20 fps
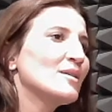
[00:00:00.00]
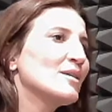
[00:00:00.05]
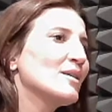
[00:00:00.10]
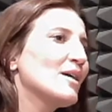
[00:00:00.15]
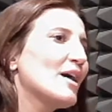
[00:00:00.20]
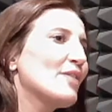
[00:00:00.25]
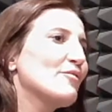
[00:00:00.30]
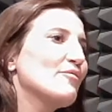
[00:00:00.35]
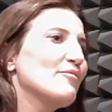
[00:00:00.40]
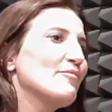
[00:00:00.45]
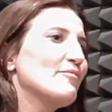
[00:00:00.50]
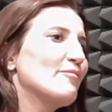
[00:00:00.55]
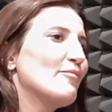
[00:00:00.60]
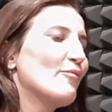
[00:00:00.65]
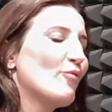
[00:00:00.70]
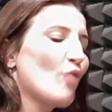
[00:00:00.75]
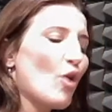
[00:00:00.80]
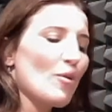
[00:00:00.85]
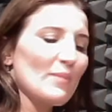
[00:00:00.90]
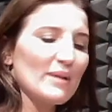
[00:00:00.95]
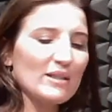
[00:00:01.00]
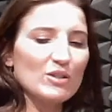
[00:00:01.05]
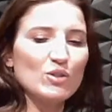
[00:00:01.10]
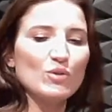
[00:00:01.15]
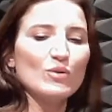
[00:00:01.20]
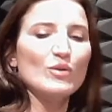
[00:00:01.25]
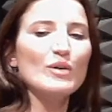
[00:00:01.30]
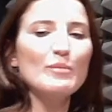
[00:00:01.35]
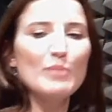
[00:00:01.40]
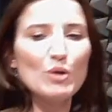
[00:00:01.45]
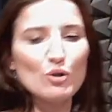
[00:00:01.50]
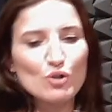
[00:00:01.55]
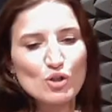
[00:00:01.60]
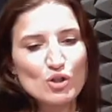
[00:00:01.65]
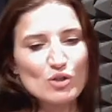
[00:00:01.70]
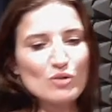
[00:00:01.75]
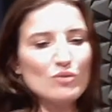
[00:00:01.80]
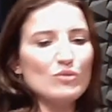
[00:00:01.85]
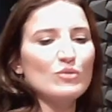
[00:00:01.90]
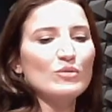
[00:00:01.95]
and vomit your
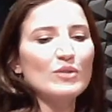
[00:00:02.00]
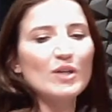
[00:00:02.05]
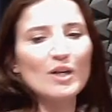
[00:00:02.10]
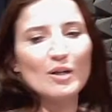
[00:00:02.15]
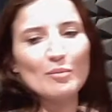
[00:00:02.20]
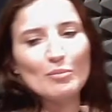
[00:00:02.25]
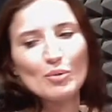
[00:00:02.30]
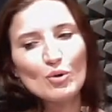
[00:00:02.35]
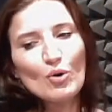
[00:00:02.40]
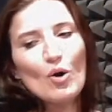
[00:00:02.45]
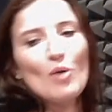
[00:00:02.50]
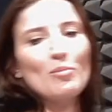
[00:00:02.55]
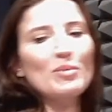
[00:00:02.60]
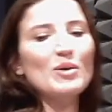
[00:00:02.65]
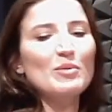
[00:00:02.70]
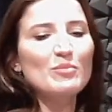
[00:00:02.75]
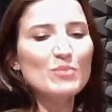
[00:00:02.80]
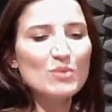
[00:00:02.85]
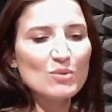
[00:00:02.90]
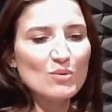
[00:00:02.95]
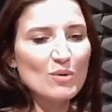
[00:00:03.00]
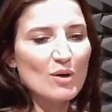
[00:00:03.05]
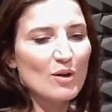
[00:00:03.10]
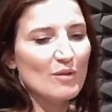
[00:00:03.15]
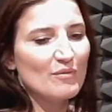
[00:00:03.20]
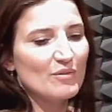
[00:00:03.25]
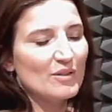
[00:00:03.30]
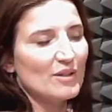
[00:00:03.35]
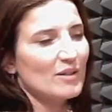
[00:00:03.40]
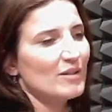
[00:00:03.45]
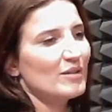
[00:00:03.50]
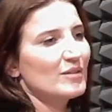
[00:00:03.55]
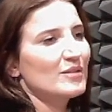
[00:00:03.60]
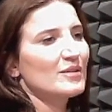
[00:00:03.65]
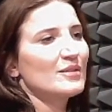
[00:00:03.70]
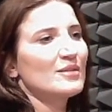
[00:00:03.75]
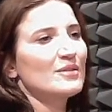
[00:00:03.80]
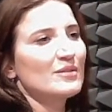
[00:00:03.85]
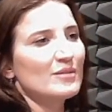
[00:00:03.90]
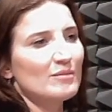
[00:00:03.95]
emotional problems all over
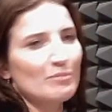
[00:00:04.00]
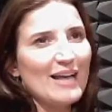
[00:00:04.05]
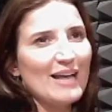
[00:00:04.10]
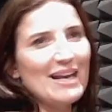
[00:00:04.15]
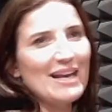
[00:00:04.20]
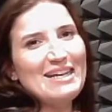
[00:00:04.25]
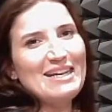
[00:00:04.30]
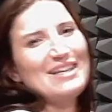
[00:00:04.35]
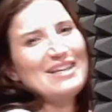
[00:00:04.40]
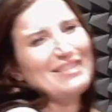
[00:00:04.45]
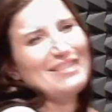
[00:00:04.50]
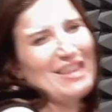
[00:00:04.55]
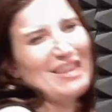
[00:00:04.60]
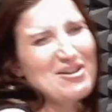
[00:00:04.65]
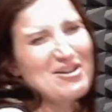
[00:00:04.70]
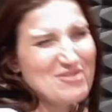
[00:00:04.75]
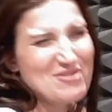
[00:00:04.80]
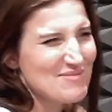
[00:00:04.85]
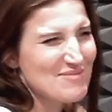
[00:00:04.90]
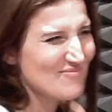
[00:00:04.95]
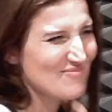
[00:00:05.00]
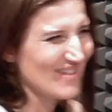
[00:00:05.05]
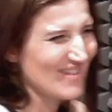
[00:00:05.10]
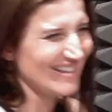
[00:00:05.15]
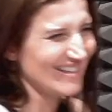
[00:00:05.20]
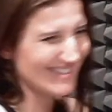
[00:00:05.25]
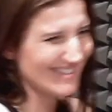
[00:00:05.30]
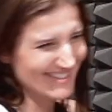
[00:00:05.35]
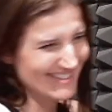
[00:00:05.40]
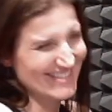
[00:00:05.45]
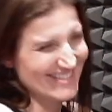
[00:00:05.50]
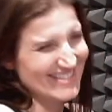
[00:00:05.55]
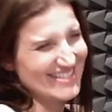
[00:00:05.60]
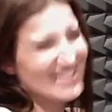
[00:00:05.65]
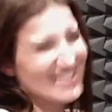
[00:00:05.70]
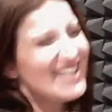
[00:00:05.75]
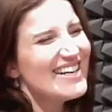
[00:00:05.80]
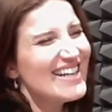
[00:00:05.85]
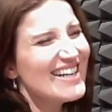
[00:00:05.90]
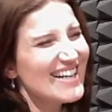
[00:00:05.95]
any therapist.
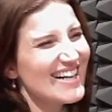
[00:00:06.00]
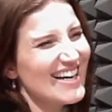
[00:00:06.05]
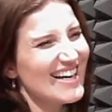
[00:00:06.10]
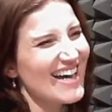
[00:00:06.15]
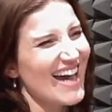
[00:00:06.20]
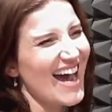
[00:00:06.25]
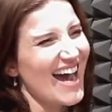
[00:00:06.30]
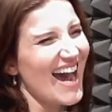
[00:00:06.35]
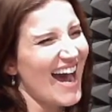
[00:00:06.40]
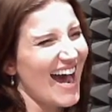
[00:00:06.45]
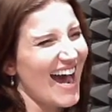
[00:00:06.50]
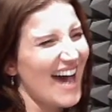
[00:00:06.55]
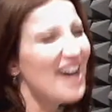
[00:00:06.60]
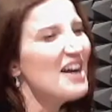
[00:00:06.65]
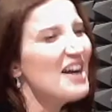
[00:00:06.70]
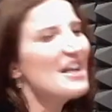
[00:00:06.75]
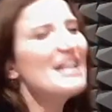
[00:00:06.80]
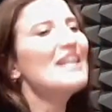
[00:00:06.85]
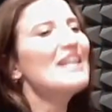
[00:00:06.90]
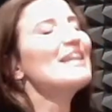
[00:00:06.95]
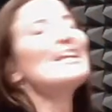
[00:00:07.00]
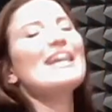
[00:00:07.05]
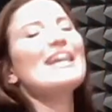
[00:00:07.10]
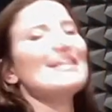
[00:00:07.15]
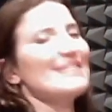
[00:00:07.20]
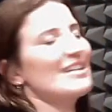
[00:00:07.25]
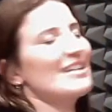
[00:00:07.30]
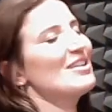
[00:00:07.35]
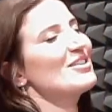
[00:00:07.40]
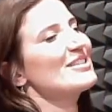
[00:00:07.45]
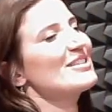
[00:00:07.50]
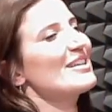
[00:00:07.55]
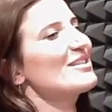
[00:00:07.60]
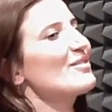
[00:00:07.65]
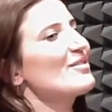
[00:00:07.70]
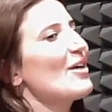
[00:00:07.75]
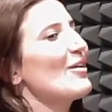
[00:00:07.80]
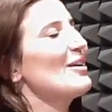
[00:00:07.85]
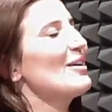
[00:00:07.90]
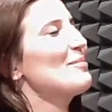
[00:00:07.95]
Yes, I know it sounds
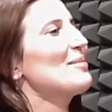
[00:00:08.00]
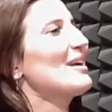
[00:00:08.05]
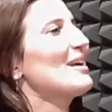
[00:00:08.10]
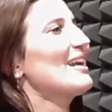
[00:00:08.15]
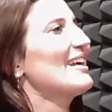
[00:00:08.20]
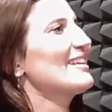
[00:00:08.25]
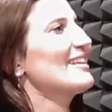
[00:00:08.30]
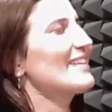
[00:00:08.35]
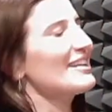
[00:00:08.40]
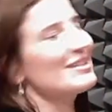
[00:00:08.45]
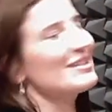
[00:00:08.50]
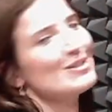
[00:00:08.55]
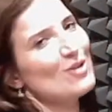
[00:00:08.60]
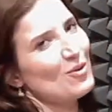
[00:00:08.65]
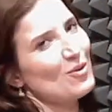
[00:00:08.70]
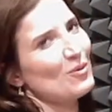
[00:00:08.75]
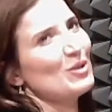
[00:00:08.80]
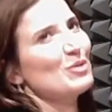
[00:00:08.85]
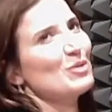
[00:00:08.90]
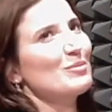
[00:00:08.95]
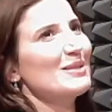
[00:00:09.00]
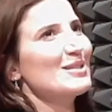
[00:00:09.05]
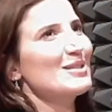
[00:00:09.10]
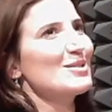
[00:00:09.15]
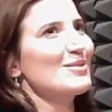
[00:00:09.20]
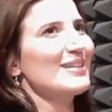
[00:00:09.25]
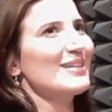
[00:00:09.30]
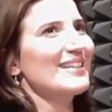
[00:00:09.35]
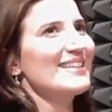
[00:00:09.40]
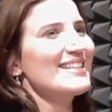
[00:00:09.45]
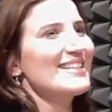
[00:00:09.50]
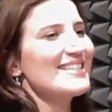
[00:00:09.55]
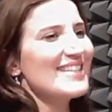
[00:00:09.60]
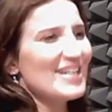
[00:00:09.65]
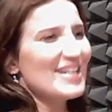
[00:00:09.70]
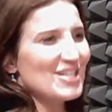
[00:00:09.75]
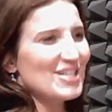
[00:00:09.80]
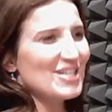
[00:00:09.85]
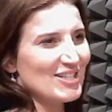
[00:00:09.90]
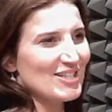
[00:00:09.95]
very appealing. That's not what you'll be doing in the
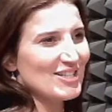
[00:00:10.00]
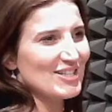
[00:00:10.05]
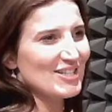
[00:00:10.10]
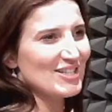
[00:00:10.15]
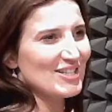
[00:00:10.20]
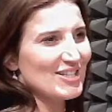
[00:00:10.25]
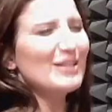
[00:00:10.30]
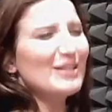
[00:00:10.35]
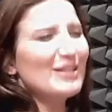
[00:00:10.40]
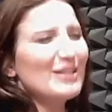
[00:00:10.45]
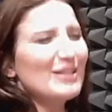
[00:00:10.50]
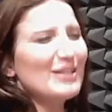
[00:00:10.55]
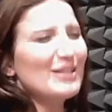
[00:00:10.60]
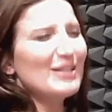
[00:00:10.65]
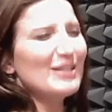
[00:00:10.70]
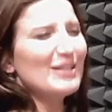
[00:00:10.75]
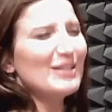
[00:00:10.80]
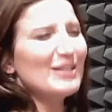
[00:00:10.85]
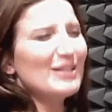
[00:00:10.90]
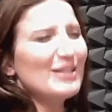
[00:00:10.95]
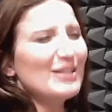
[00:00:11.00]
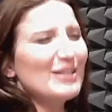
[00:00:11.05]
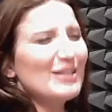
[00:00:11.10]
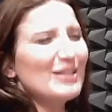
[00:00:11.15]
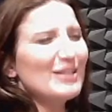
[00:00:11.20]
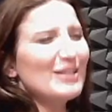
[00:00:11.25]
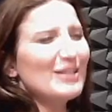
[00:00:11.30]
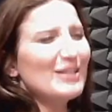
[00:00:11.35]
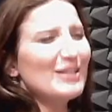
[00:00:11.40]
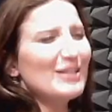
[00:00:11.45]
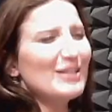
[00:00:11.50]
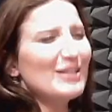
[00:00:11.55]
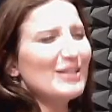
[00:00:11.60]
session, but you know what I mean. You get my drift.